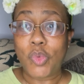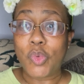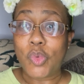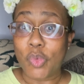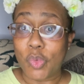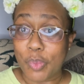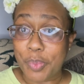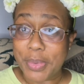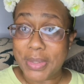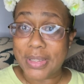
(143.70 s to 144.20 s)

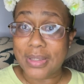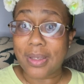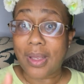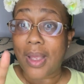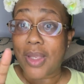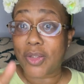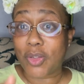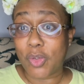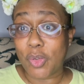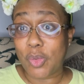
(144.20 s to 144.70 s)
Oops, I
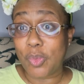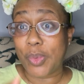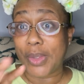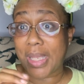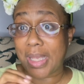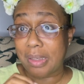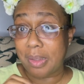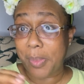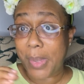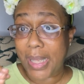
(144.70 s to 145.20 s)
tell you what
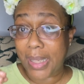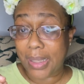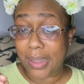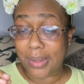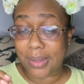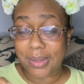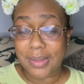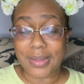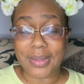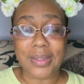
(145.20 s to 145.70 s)
kind of bag it
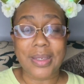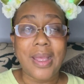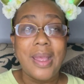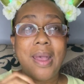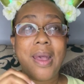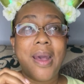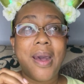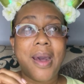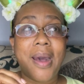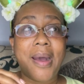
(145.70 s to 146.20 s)
is.
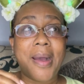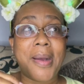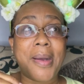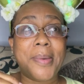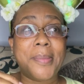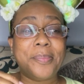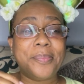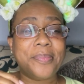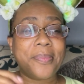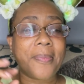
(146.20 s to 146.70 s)

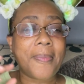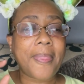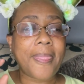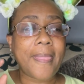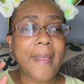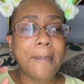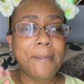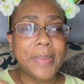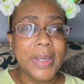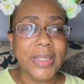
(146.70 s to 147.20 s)
Um,
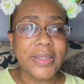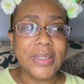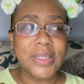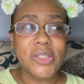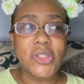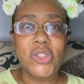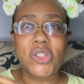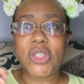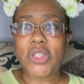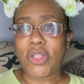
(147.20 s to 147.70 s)
but then
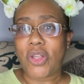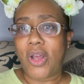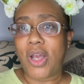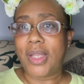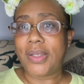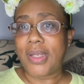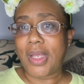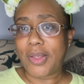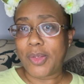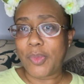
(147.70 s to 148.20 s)
she saw
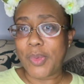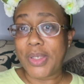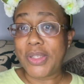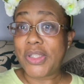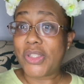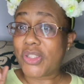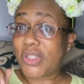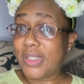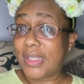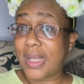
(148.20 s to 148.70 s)
another one that
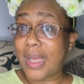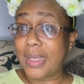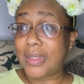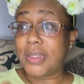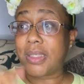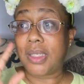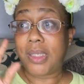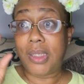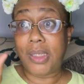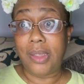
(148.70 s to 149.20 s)
she liked
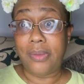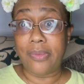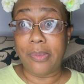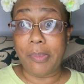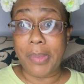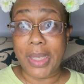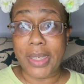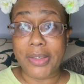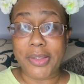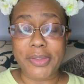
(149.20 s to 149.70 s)
even
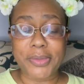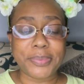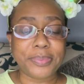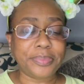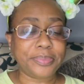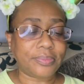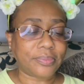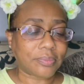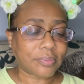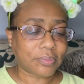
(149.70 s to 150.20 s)
better.
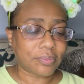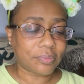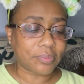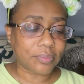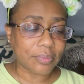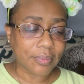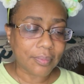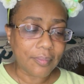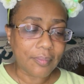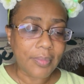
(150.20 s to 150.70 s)

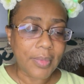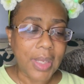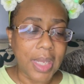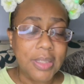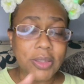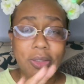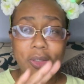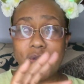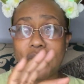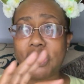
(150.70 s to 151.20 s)
And
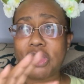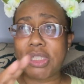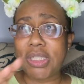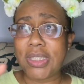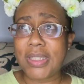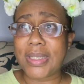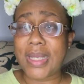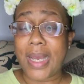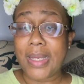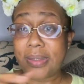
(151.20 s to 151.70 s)
so
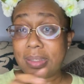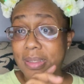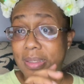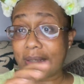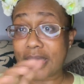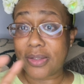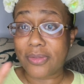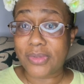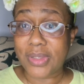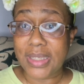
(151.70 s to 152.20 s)
she's got this
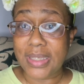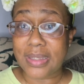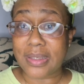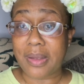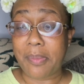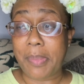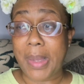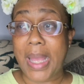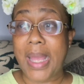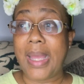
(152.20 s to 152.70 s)
series
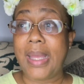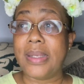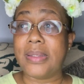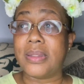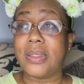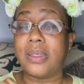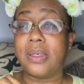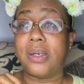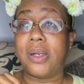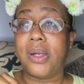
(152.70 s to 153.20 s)
of bags
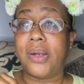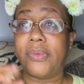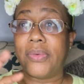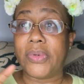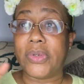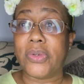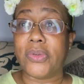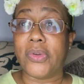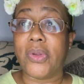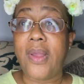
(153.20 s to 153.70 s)
that are of
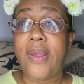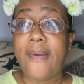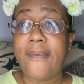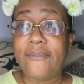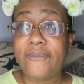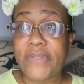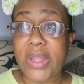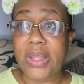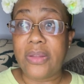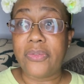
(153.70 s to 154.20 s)
her
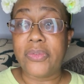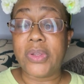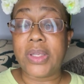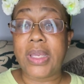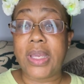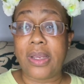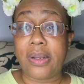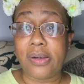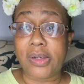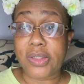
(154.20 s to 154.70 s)
favorite
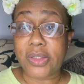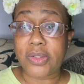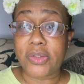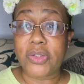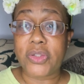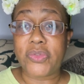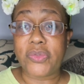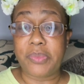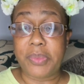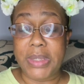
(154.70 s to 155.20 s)

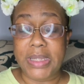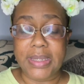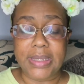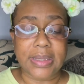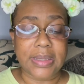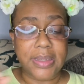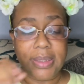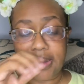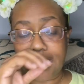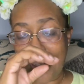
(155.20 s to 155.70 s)
characters from
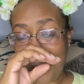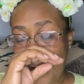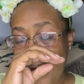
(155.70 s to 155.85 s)
Disney.